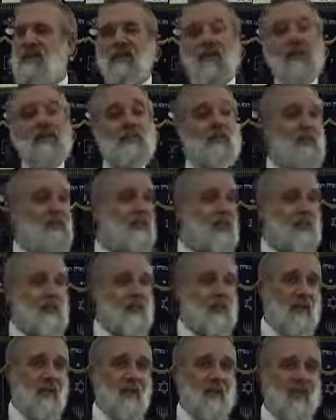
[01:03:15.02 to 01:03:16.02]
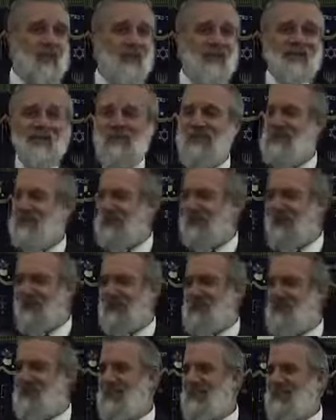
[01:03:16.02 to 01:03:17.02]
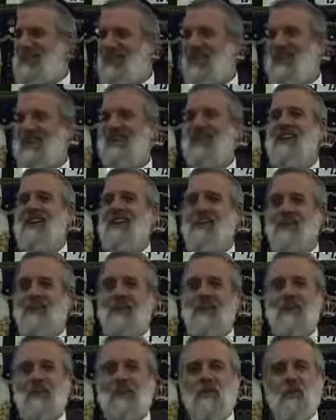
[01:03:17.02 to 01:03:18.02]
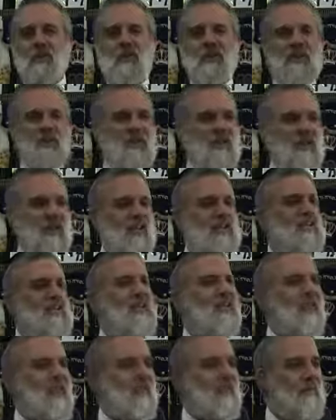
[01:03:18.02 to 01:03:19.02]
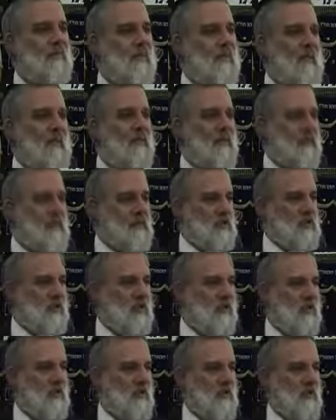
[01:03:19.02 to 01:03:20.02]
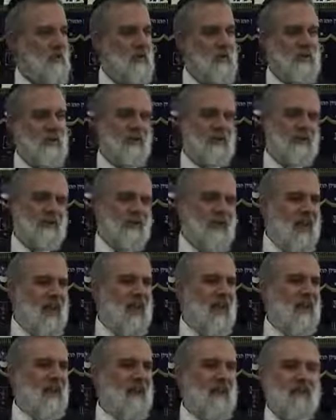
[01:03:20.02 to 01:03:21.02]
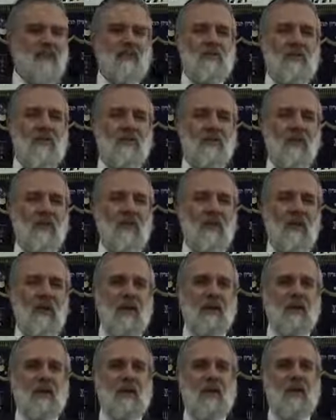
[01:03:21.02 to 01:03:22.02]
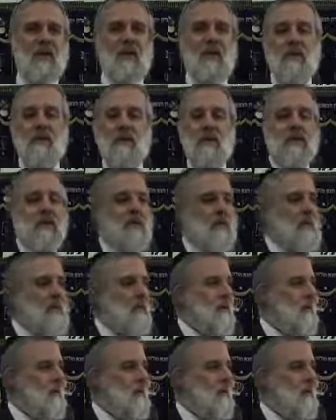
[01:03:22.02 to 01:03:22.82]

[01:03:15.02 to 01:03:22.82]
not sadistic, which is a whole different idea, but he's cruel. He's indifferent, adish. He doesn't care. He doesn't have feelings. If he opens